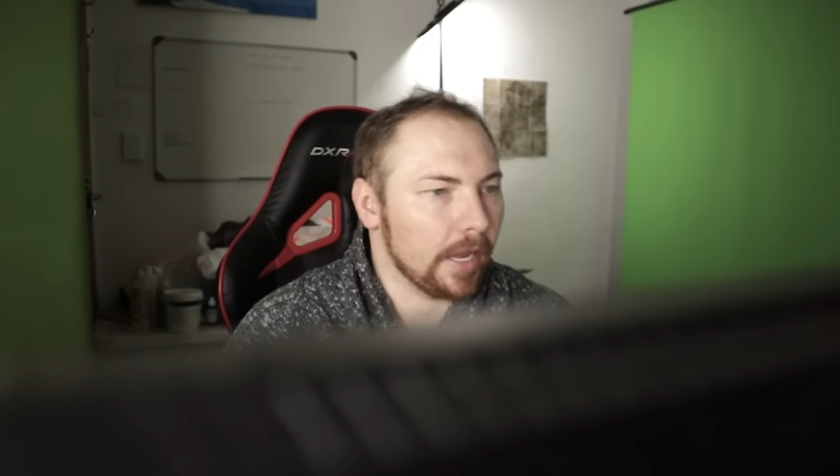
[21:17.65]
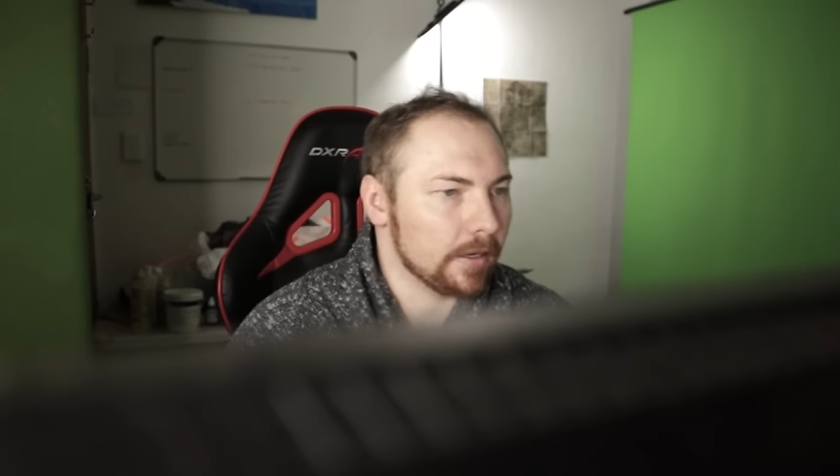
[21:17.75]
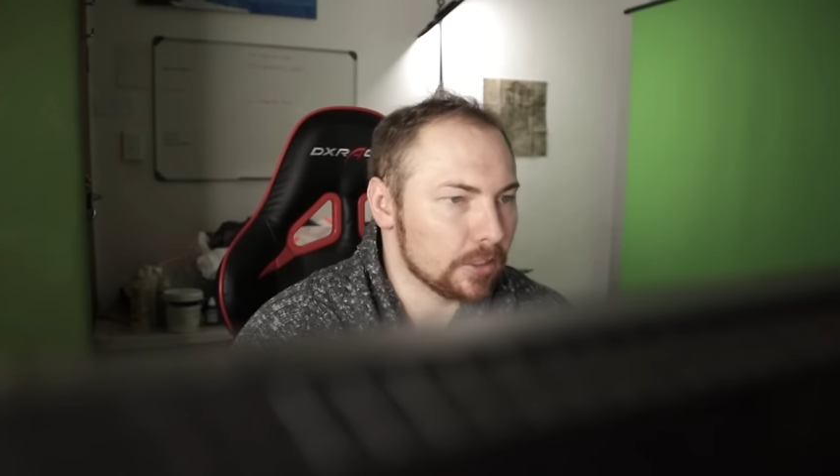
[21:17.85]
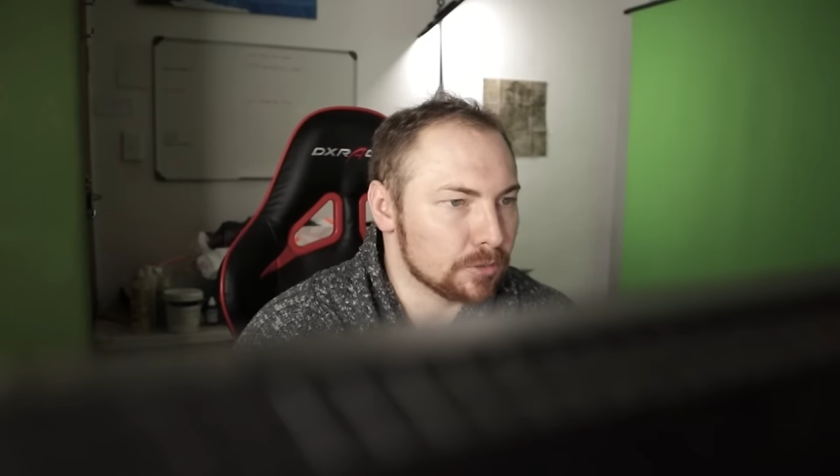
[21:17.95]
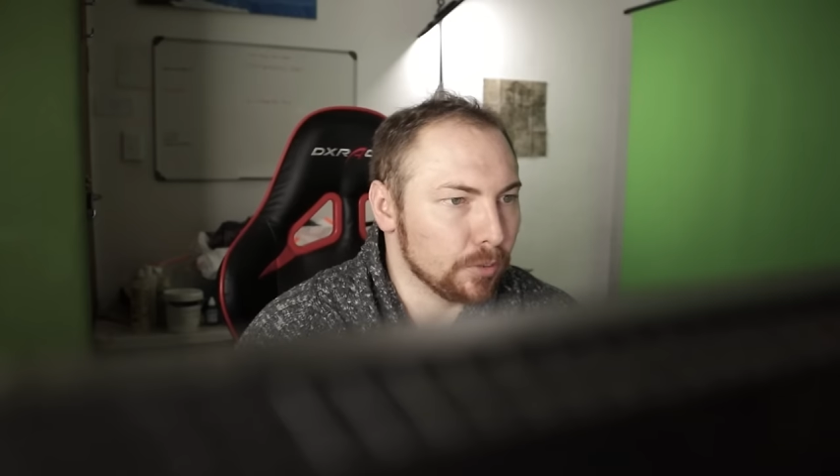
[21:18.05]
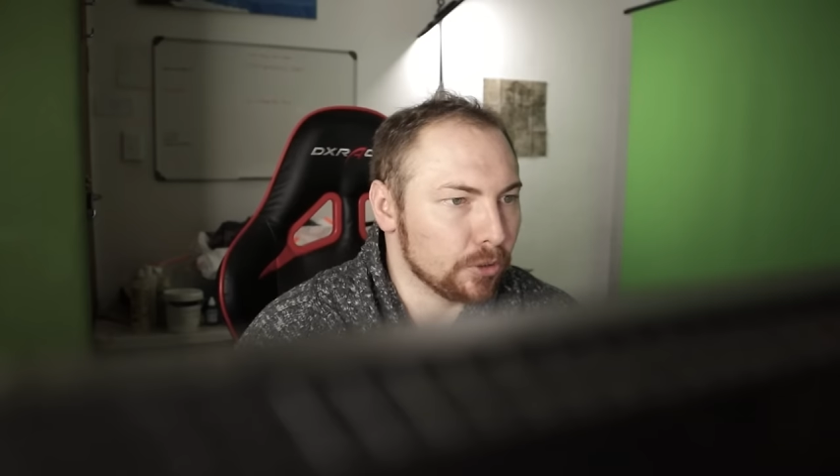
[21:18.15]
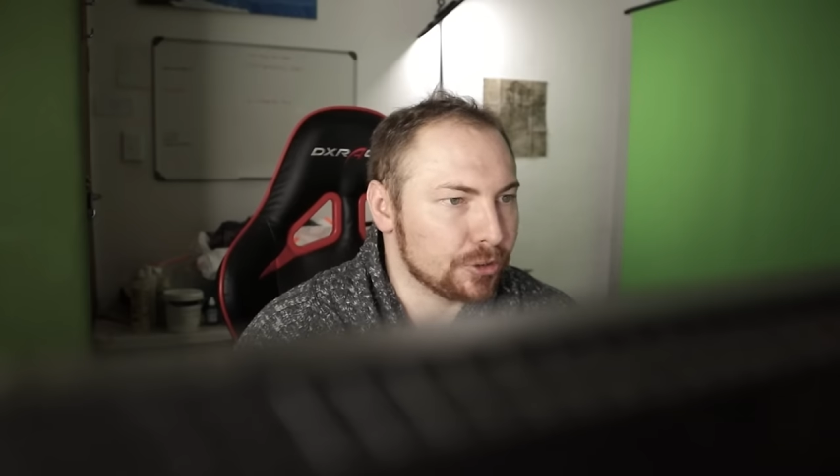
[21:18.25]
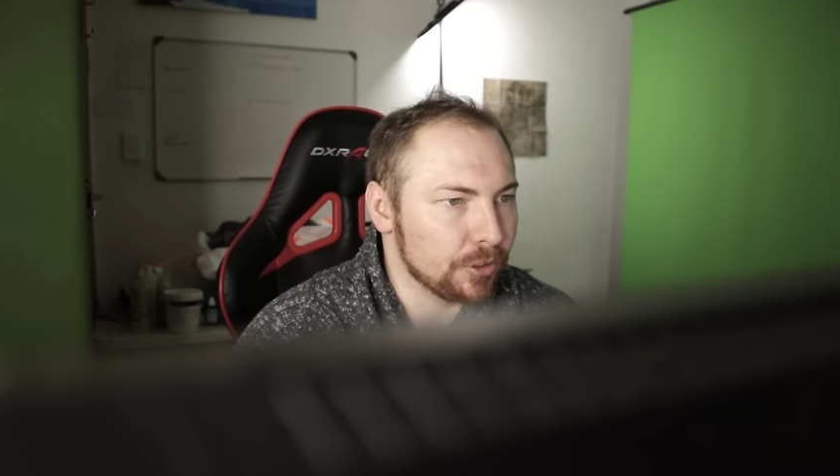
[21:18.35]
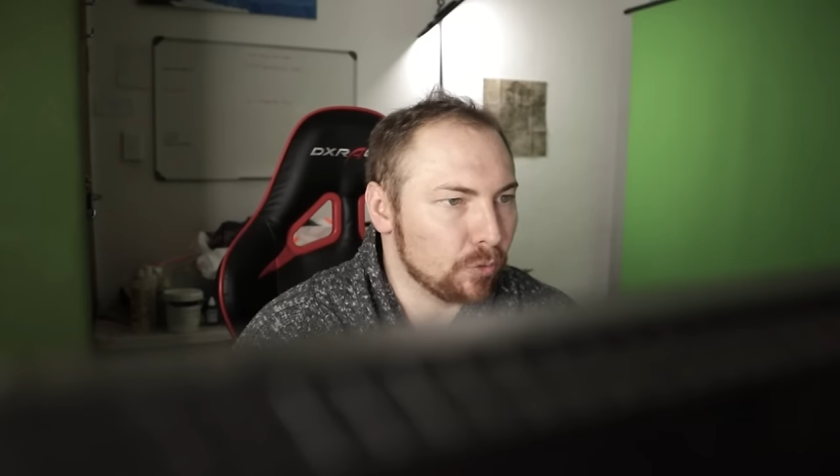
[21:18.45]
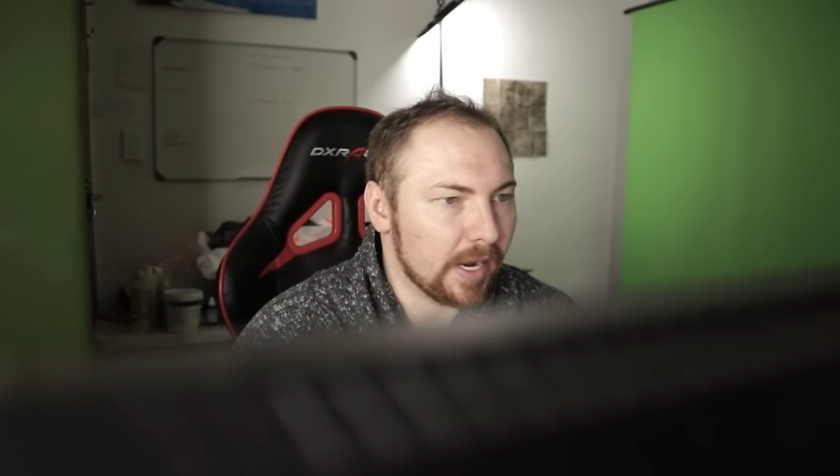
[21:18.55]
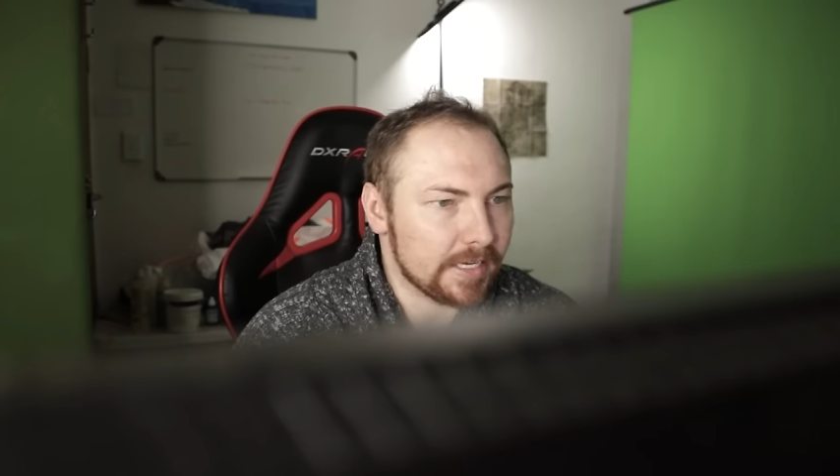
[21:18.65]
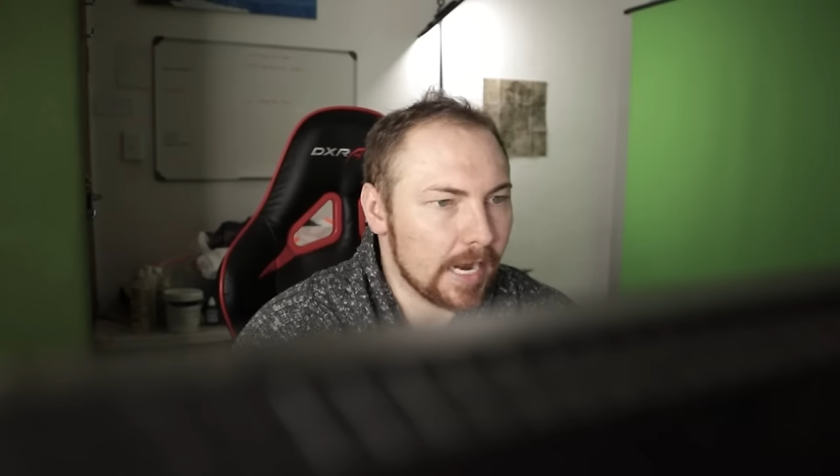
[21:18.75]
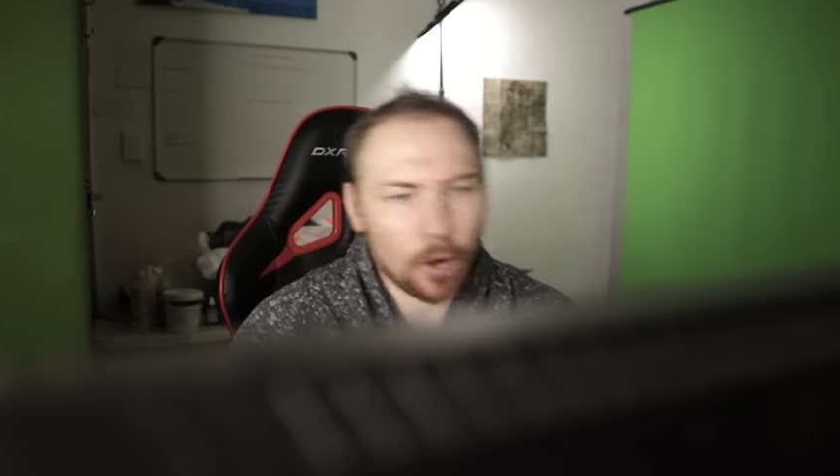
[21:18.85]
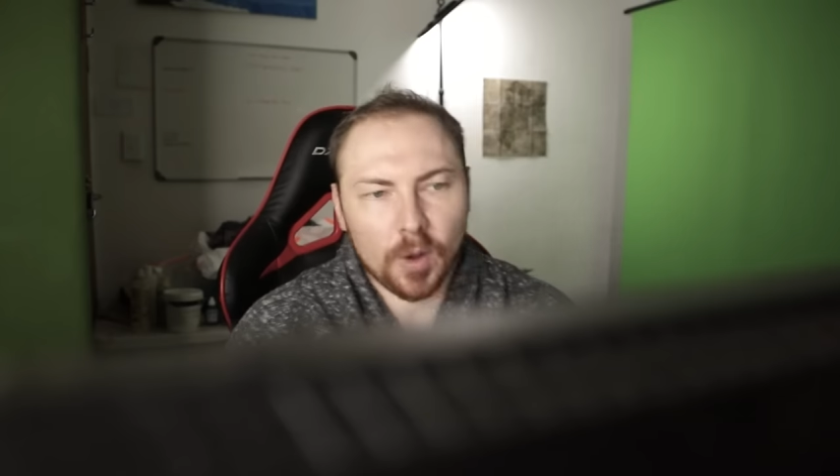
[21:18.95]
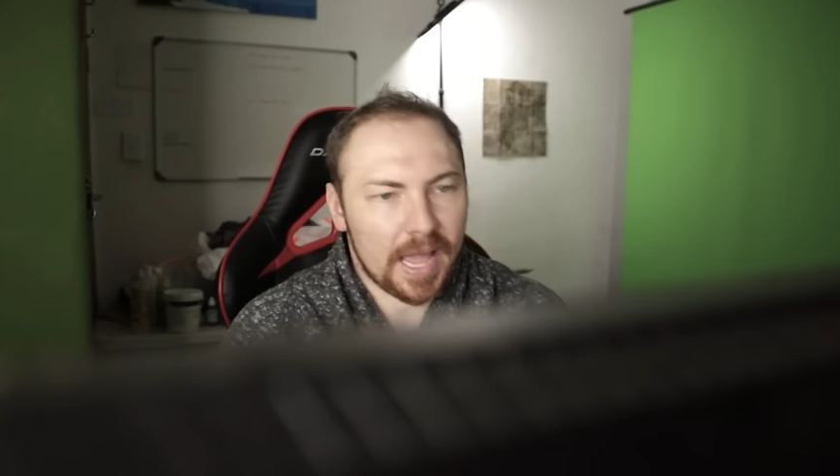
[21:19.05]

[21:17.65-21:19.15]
out of this bullshit right now,